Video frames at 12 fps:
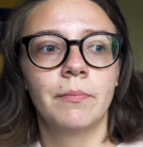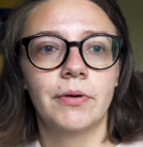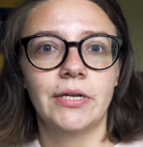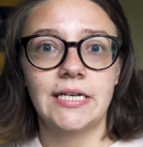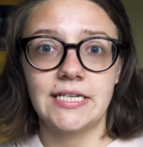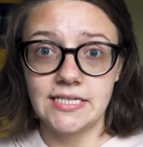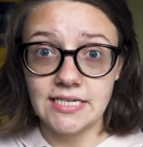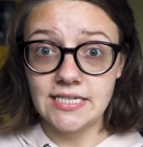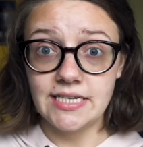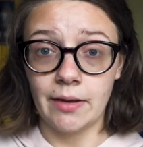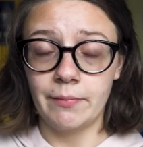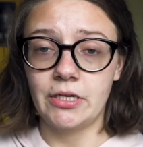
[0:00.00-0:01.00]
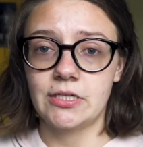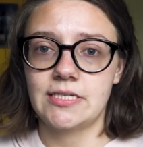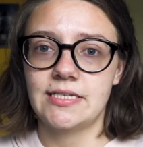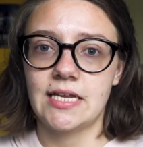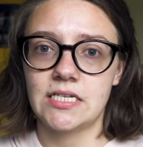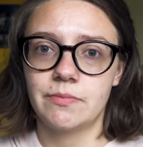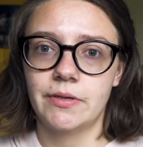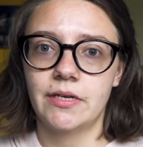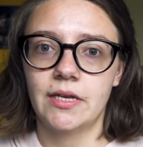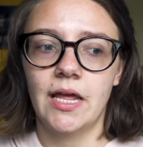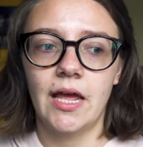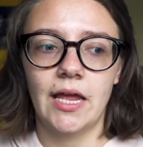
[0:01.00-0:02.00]
but it is this year because there's
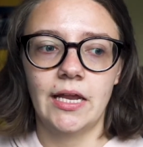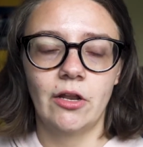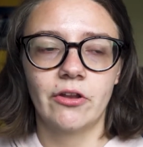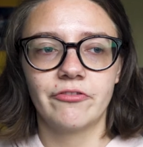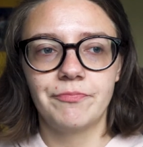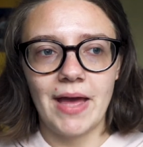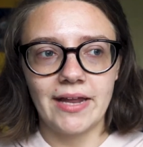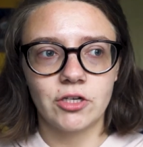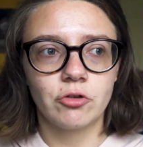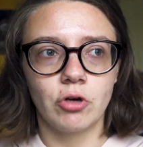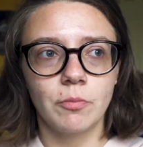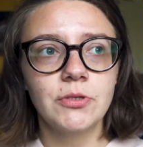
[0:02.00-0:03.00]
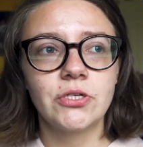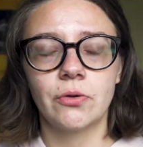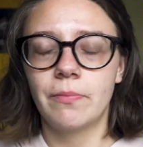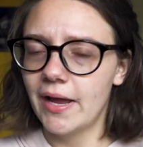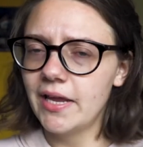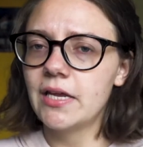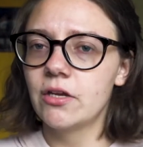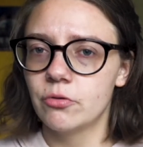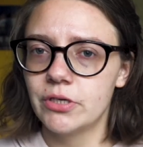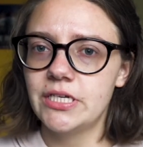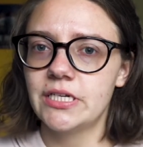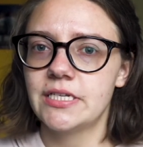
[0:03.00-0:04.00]
been a lot of bad crops, so buying
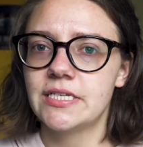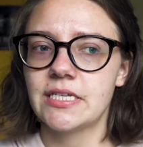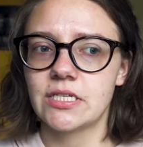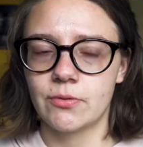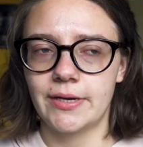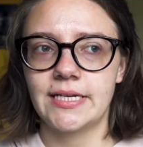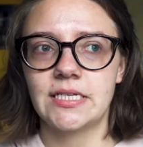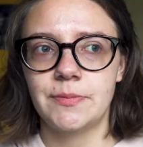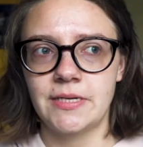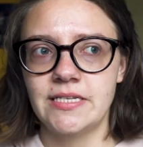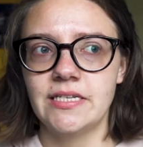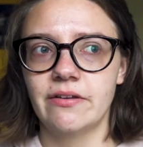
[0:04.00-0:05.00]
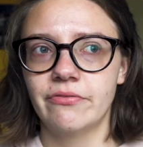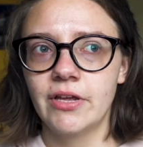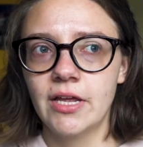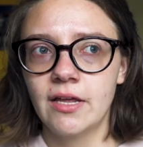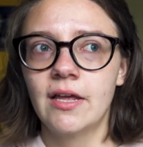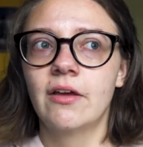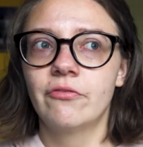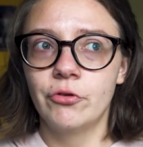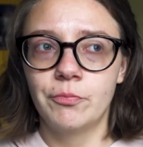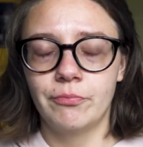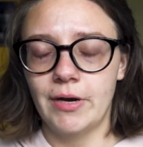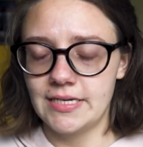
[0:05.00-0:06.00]
ingredients is quite expensive.
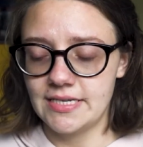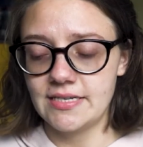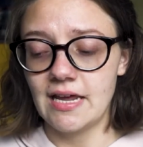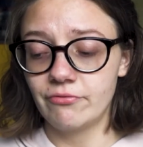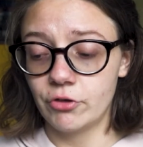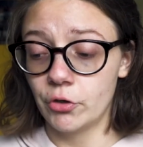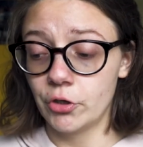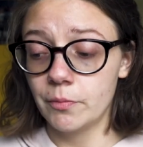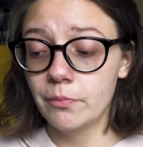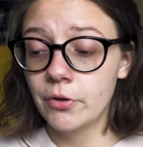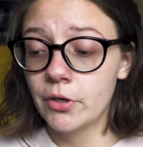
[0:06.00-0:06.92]
Food prices have gone up.